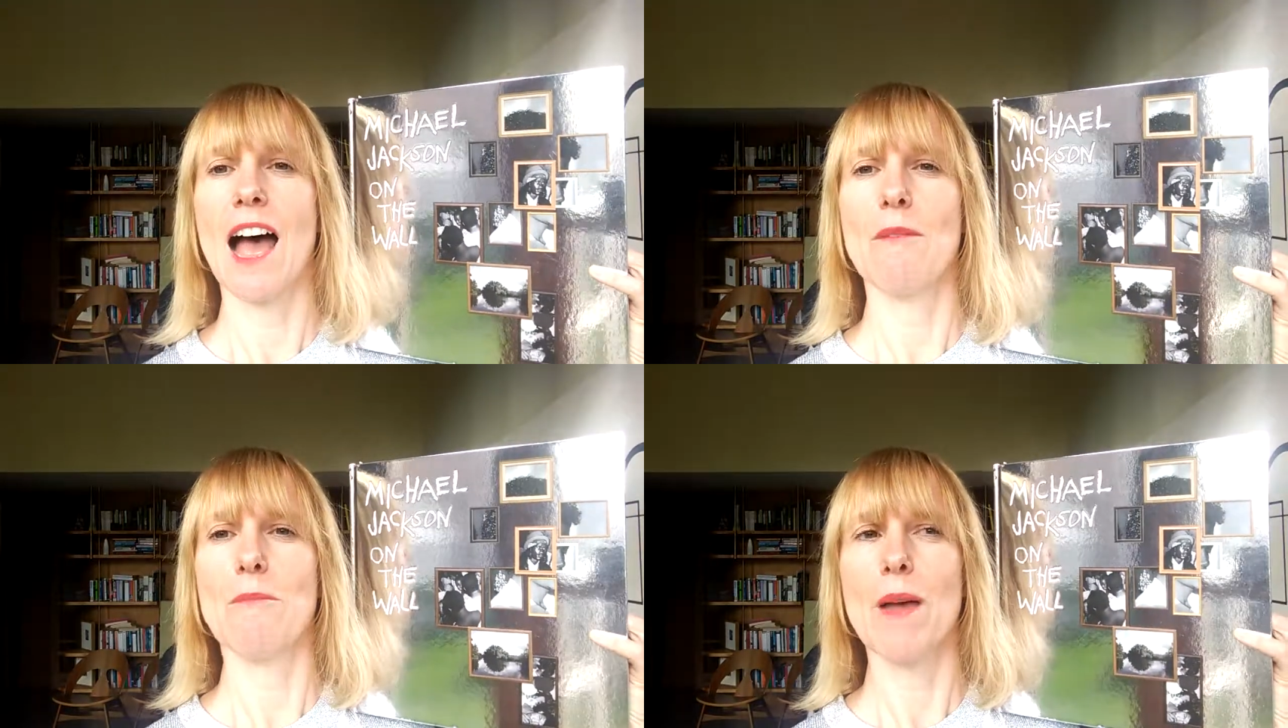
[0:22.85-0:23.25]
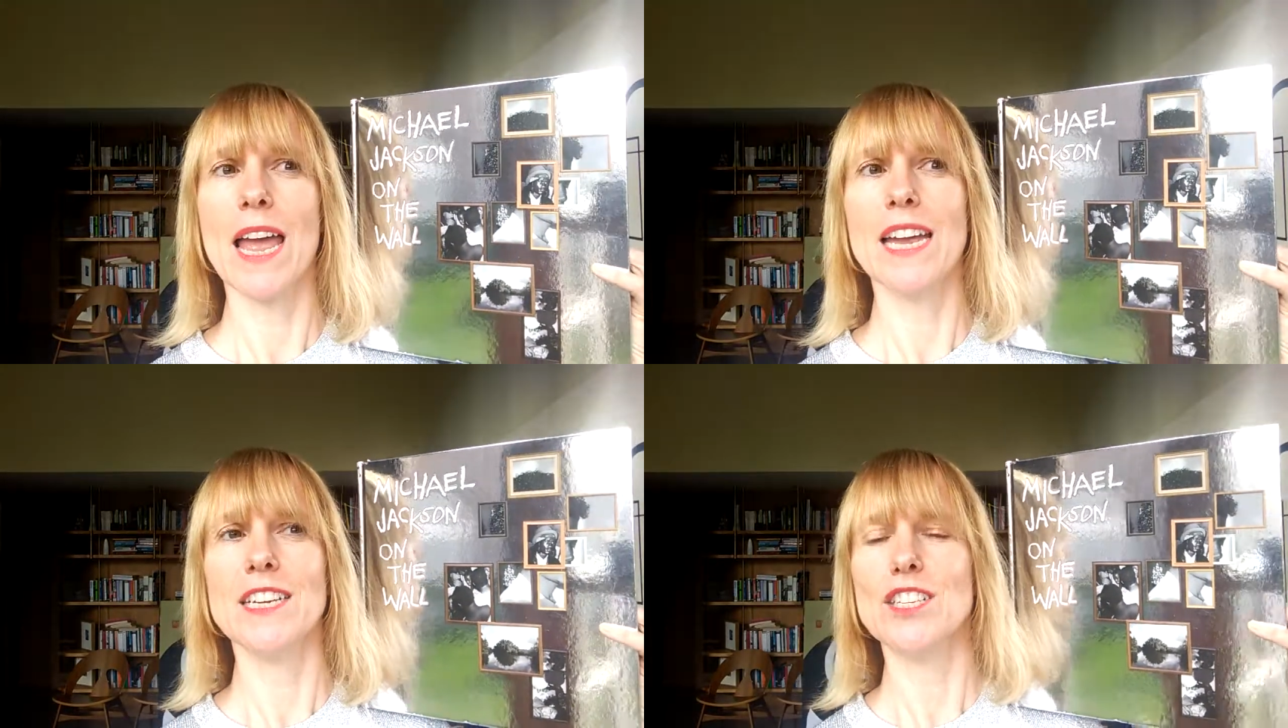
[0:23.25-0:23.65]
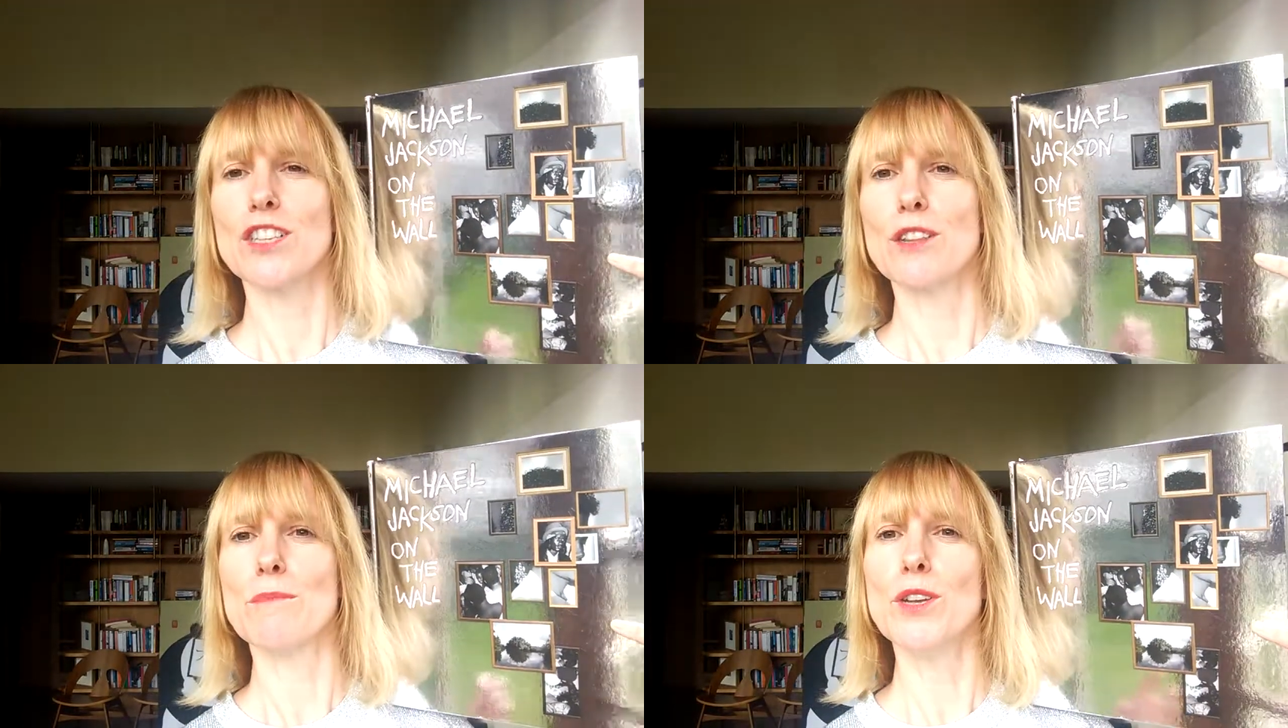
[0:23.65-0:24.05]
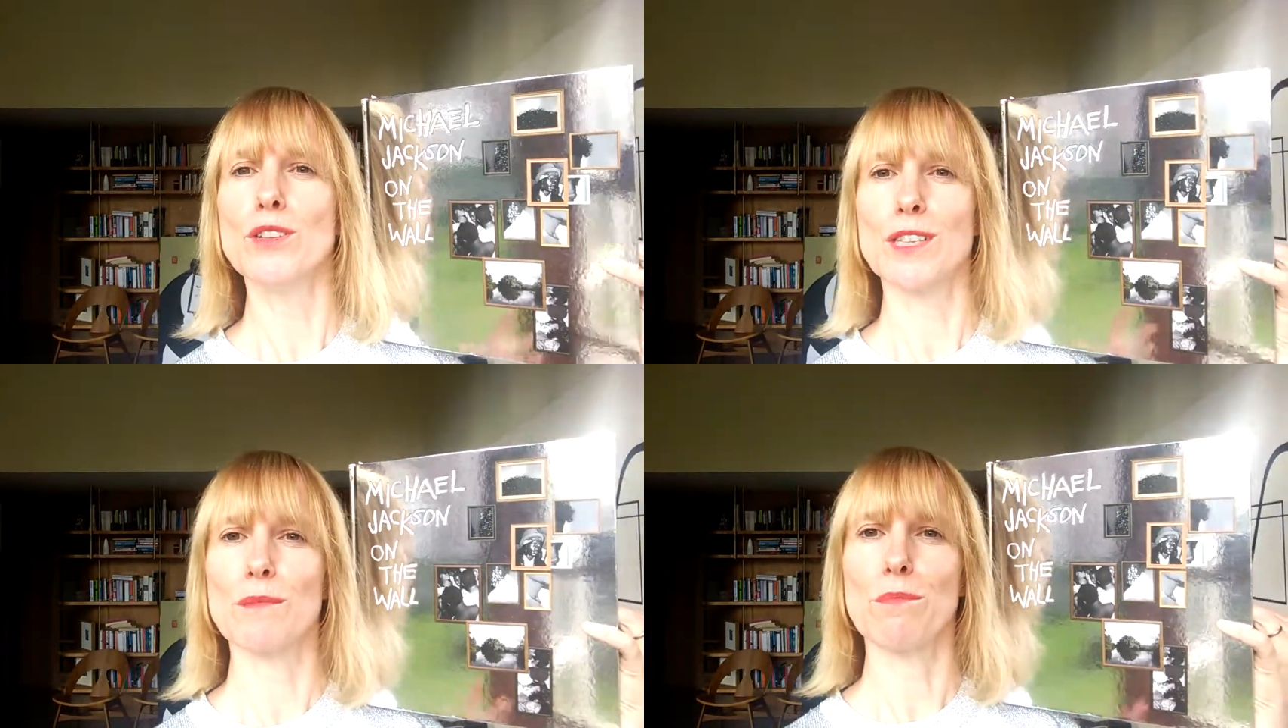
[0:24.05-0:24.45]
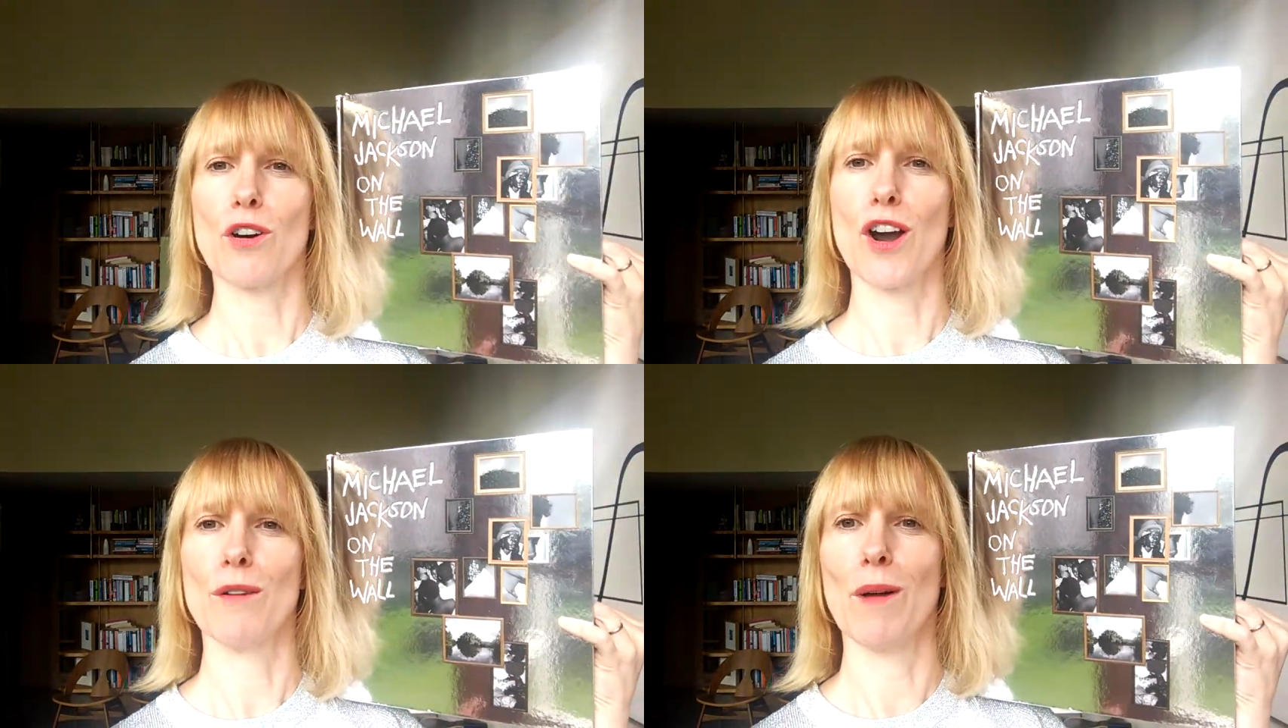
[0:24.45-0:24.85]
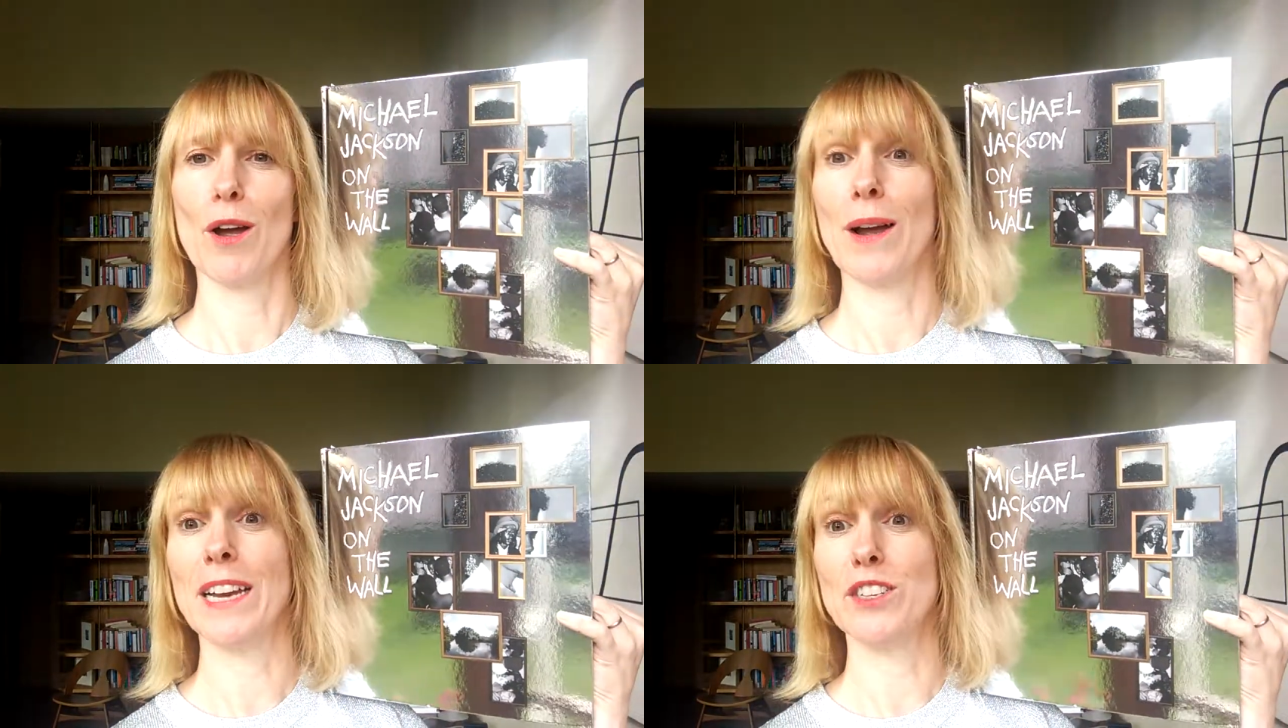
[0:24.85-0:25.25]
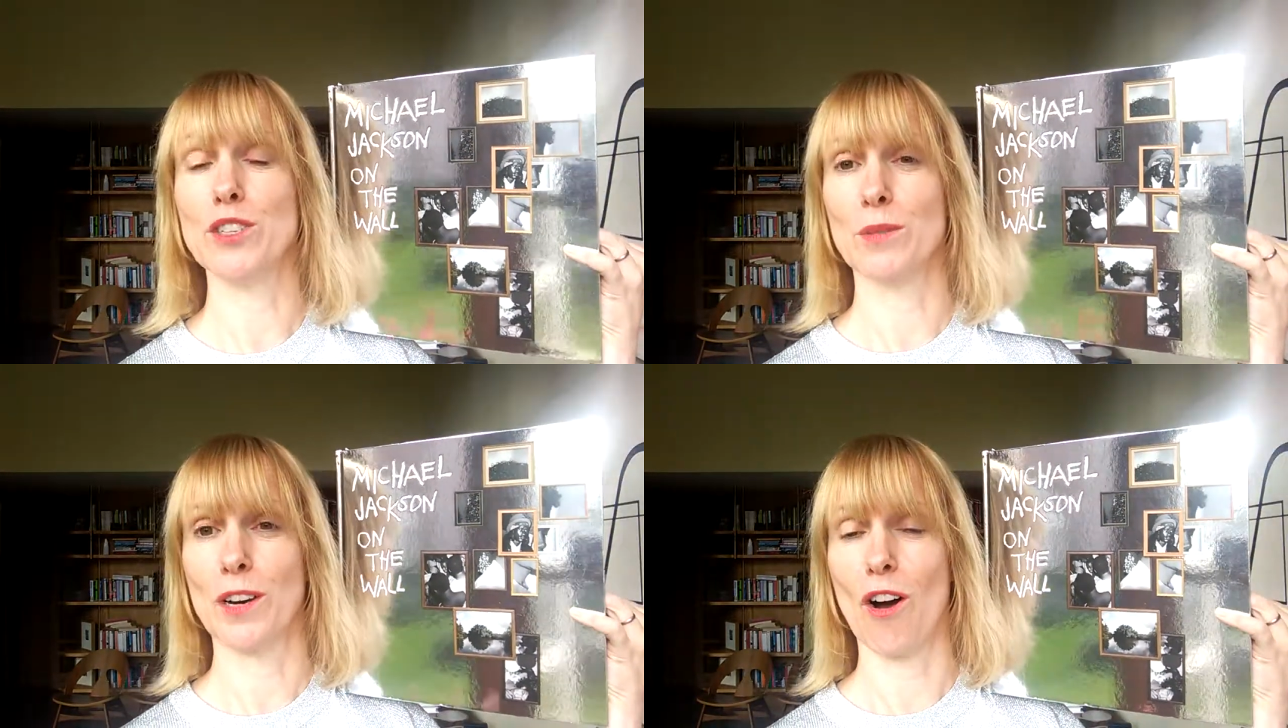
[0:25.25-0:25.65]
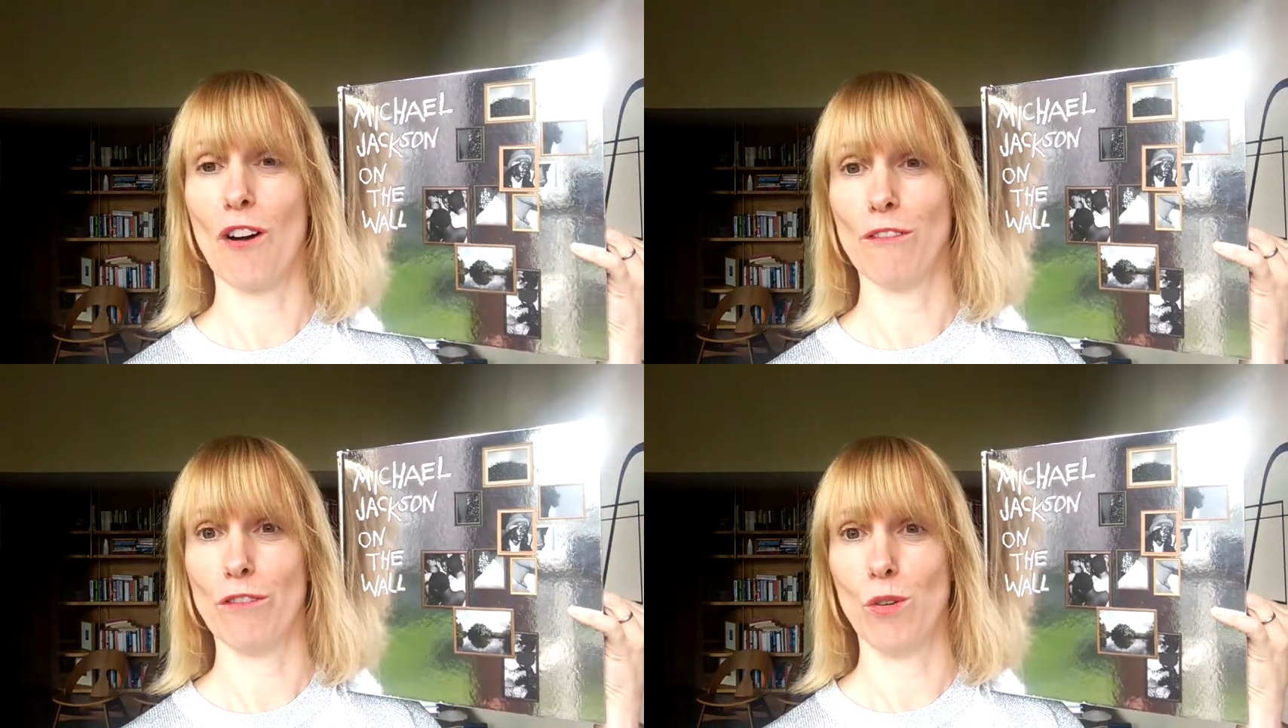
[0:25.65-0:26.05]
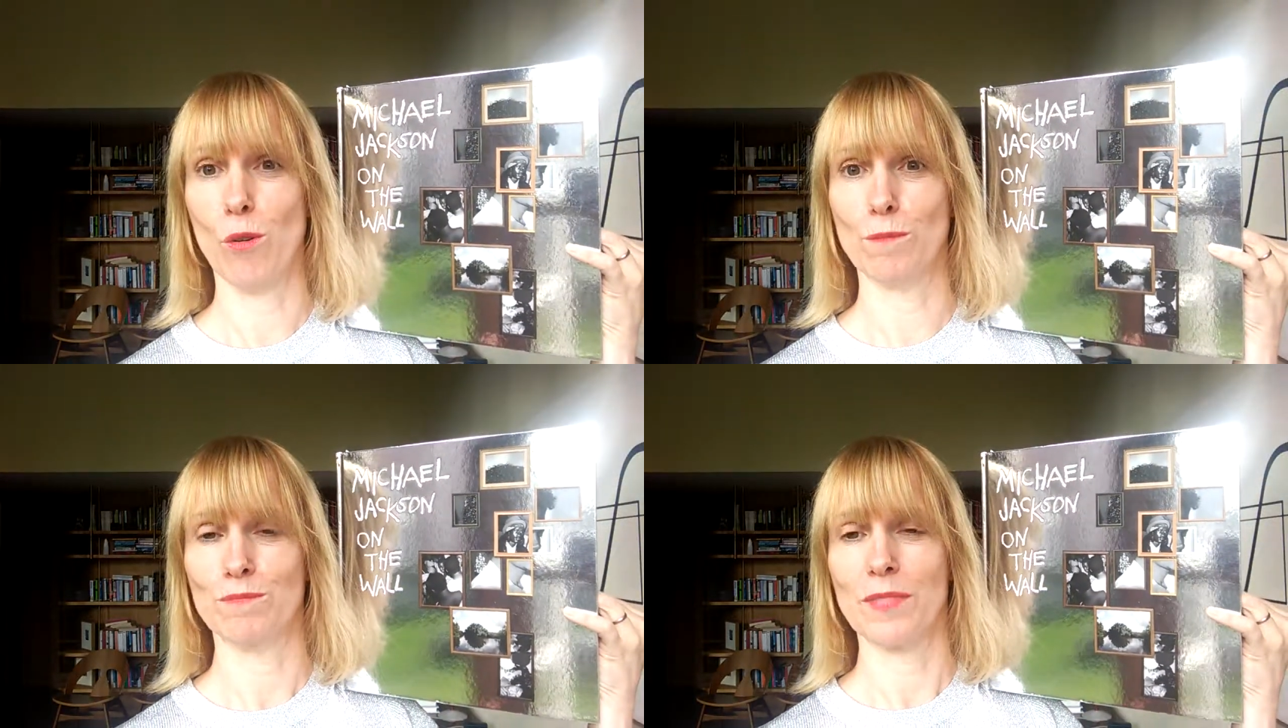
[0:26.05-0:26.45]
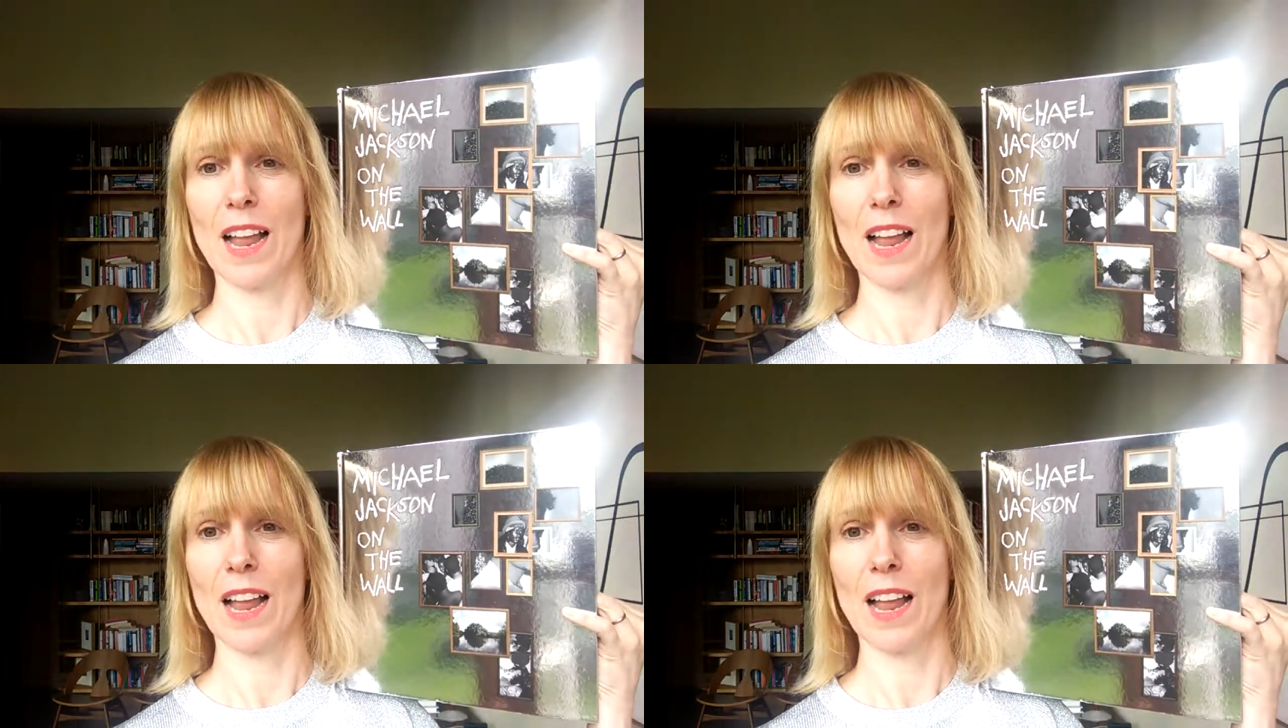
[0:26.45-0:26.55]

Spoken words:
and made the music promo into an art form.